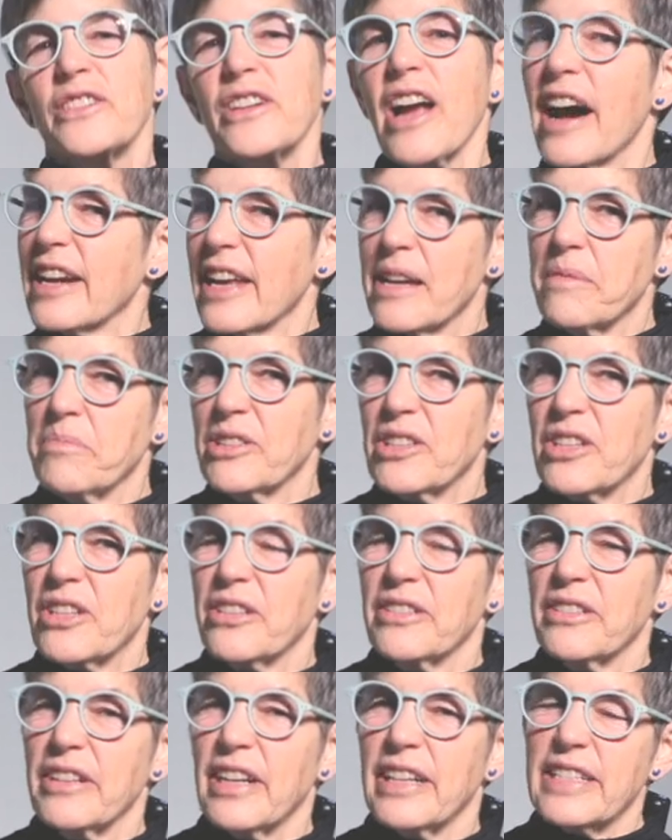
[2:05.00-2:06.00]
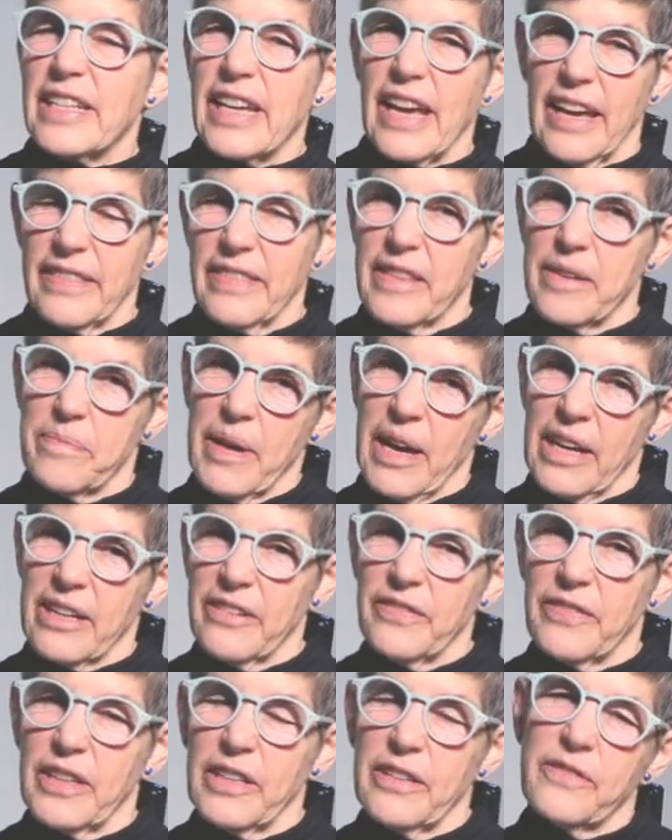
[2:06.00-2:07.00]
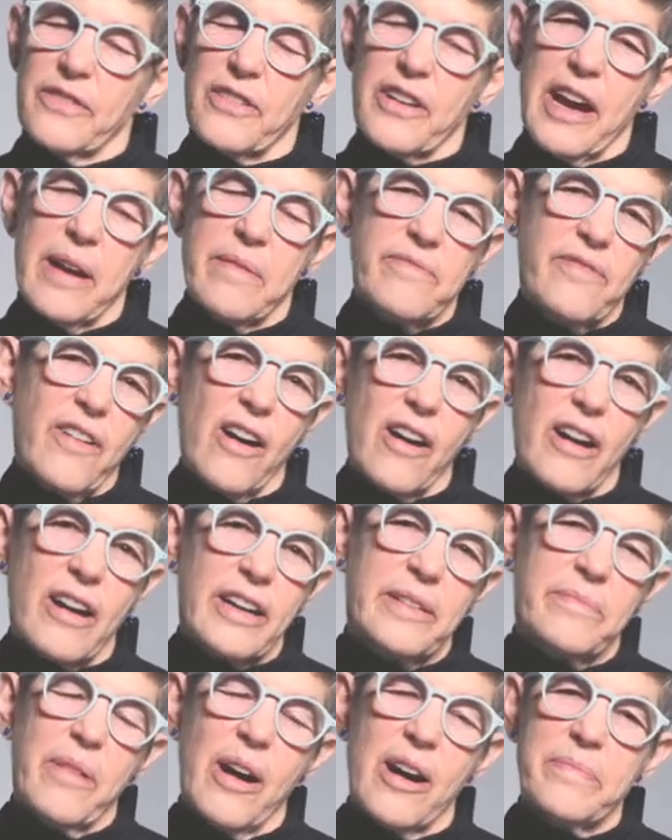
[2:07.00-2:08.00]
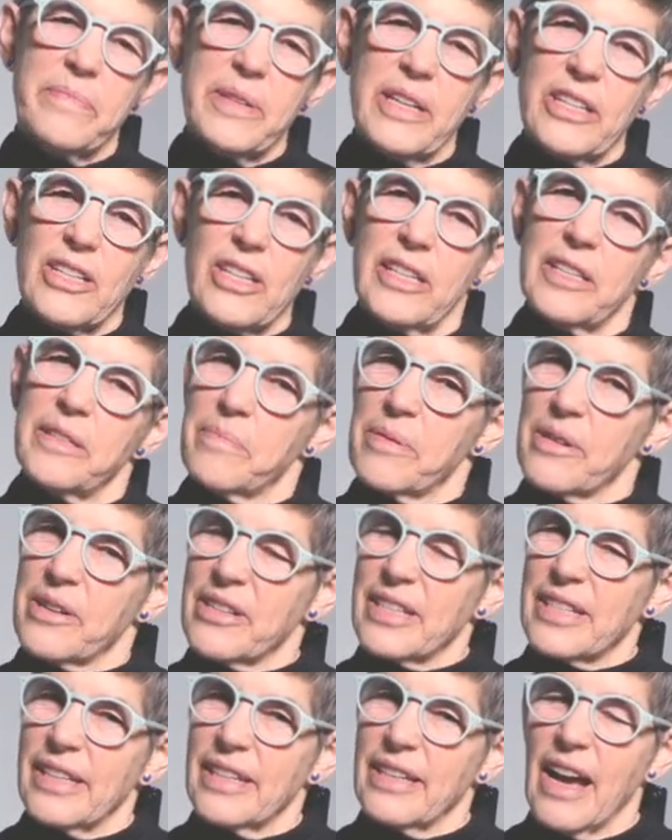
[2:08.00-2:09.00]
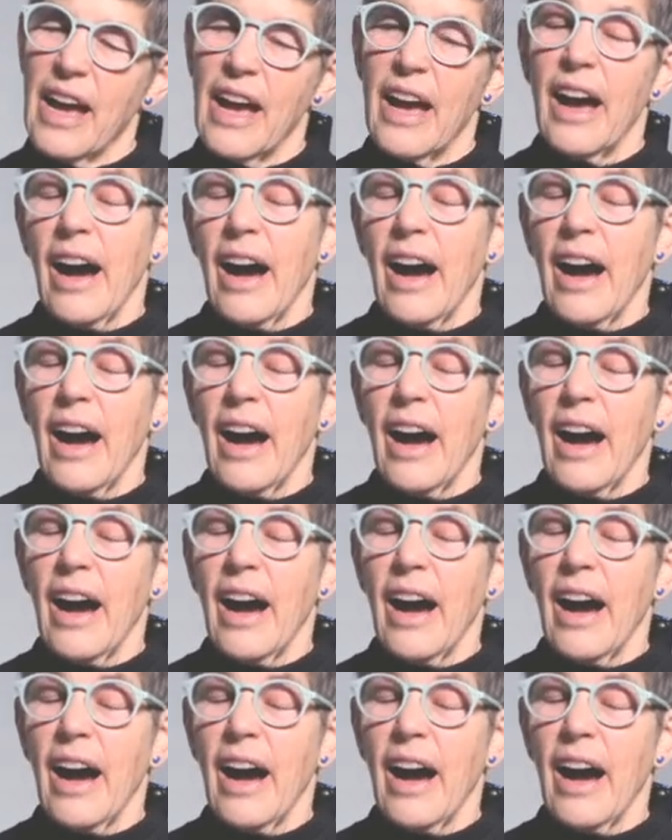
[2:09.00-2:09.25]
you're not able to attend the benefit for amfAR in Palm Beach in person,